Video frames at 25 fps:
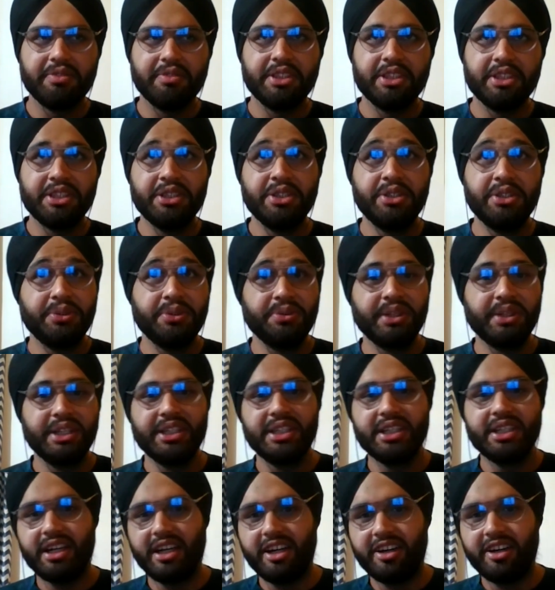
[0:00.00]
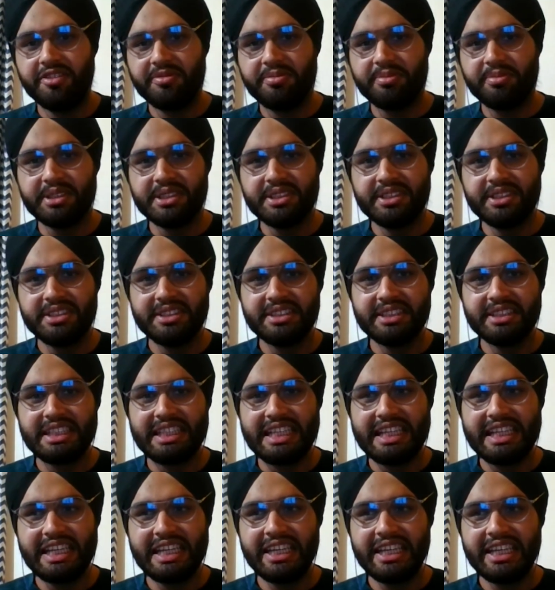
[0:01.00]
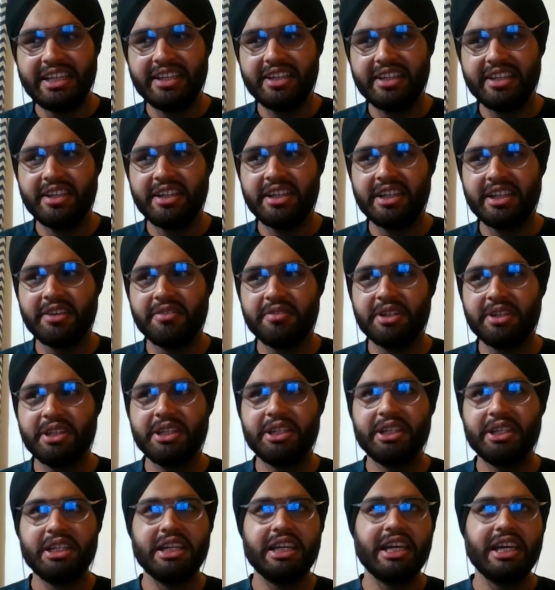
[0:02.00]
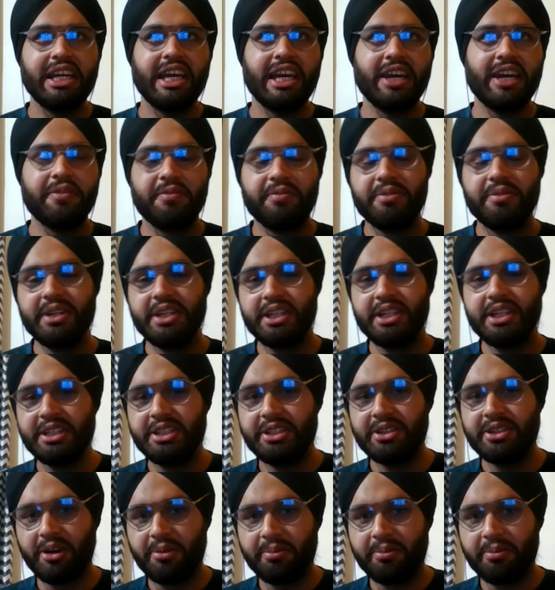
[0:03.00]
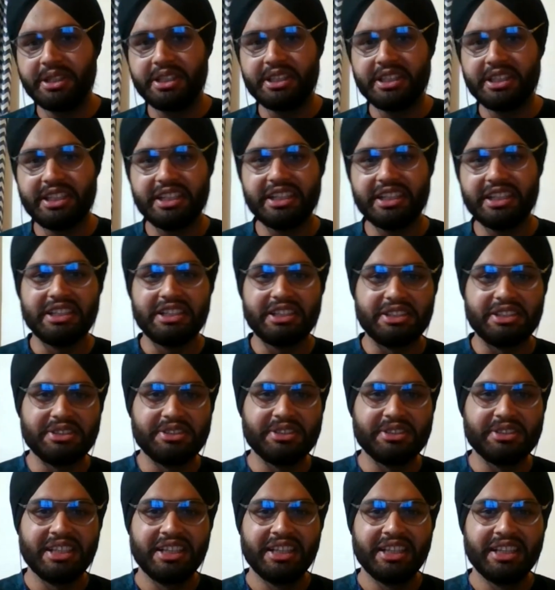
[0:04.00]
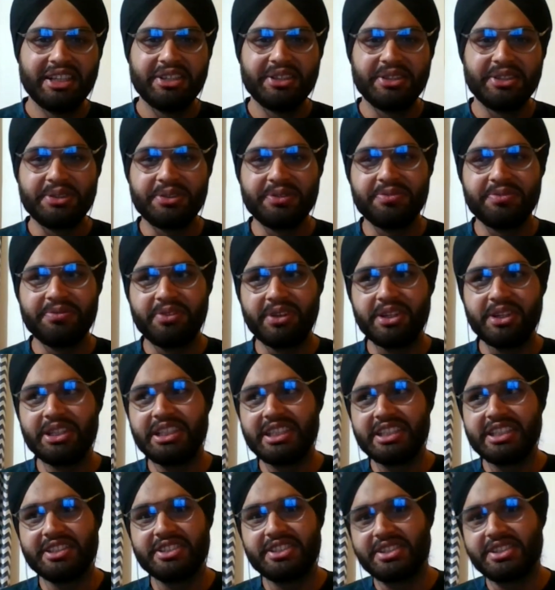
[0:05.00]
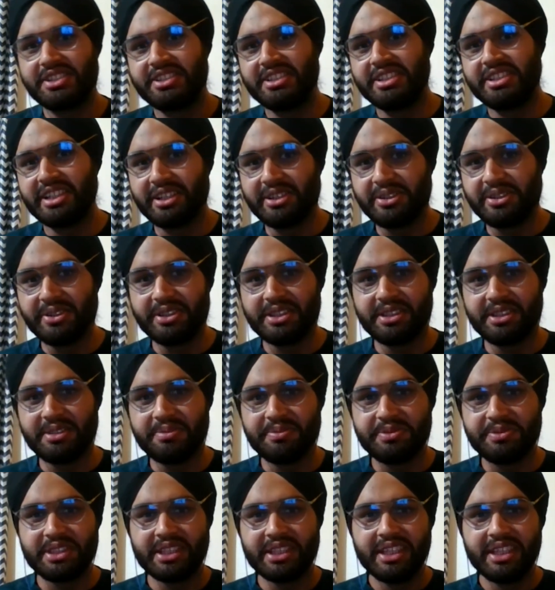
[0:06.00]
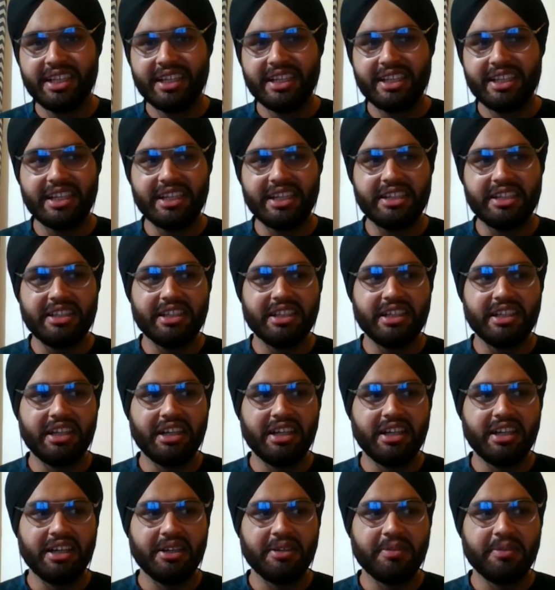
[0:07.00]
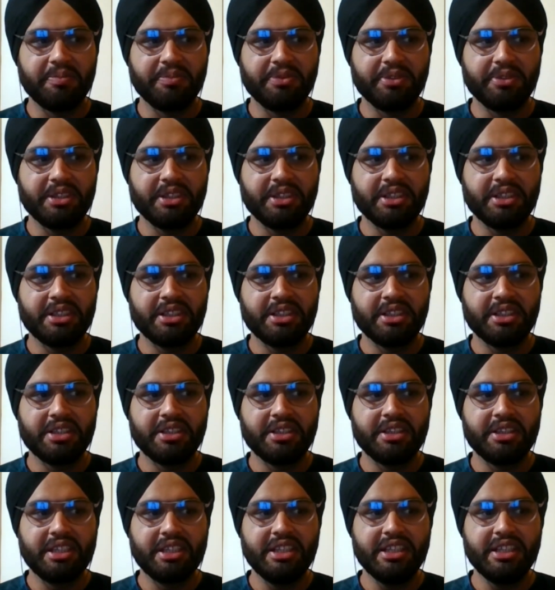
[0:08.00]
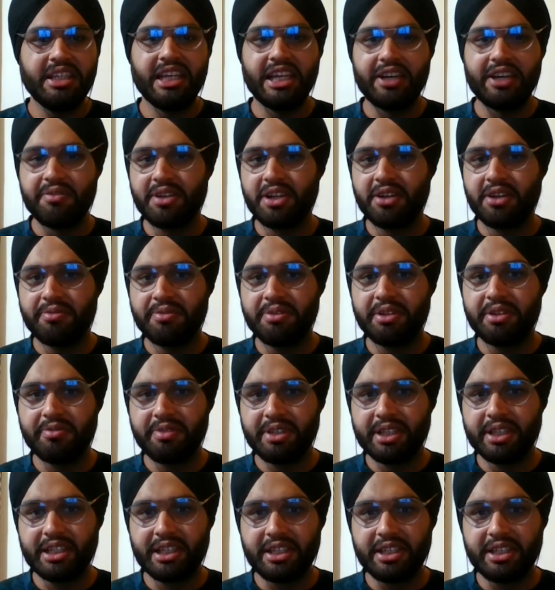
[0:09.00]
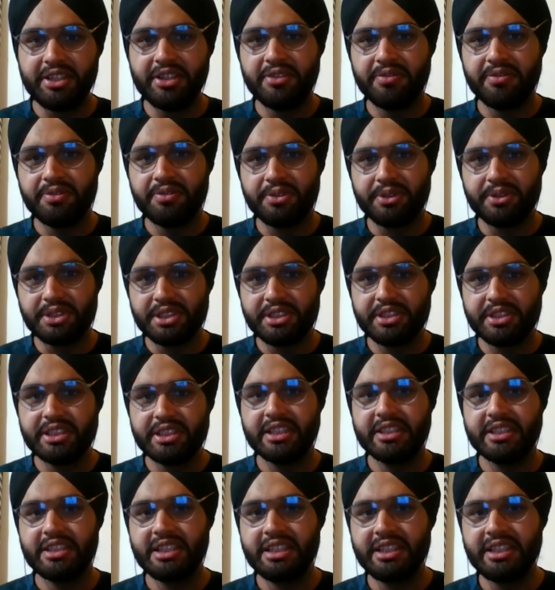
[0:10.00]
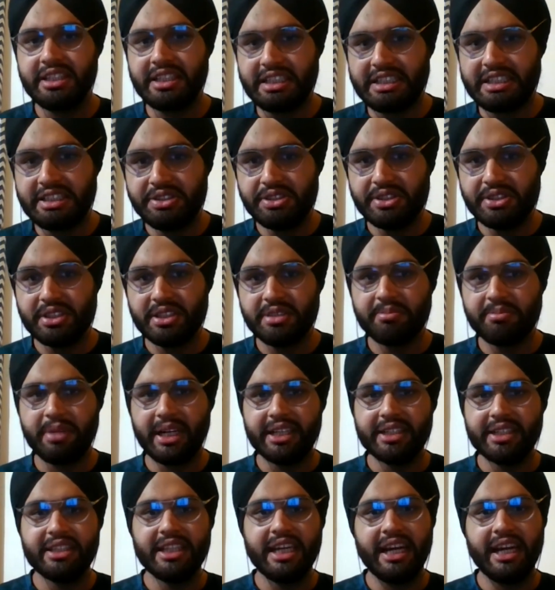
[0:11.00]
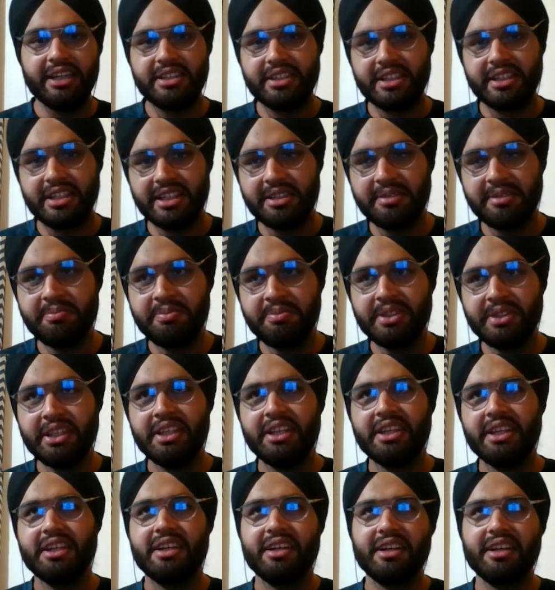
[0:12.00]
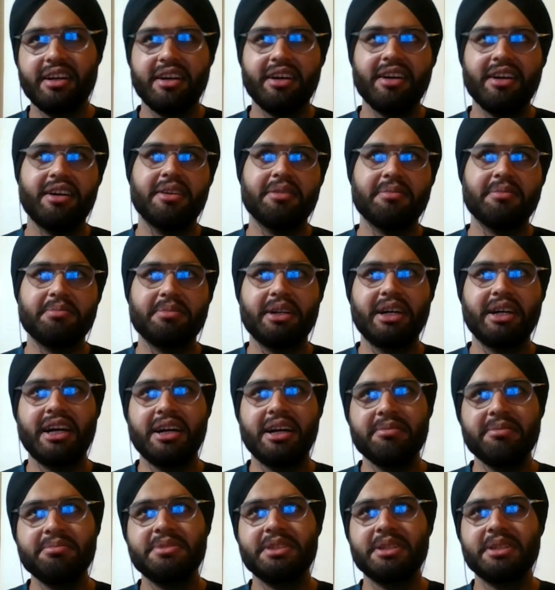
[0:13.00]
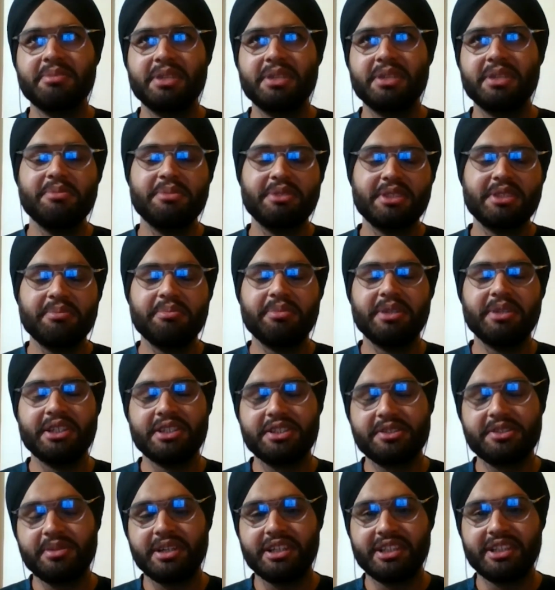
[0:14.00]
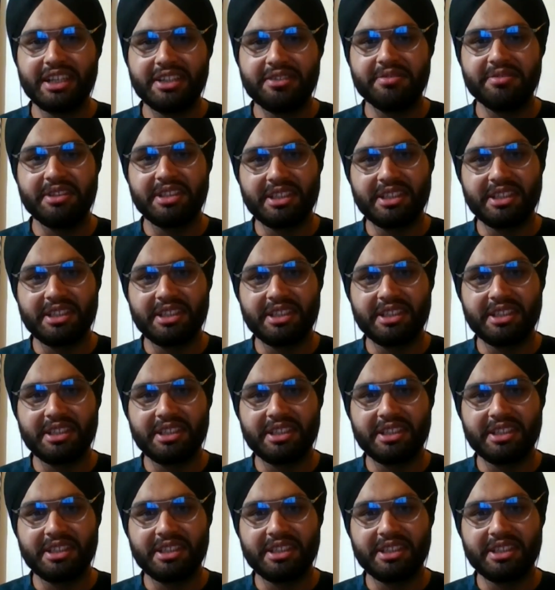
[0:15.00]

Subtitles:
within 2.5 months, they covered every topic there is for data structures and algorithms. Like the level of difficulty of questions that they reached by that time, I'm sometimes impressed by that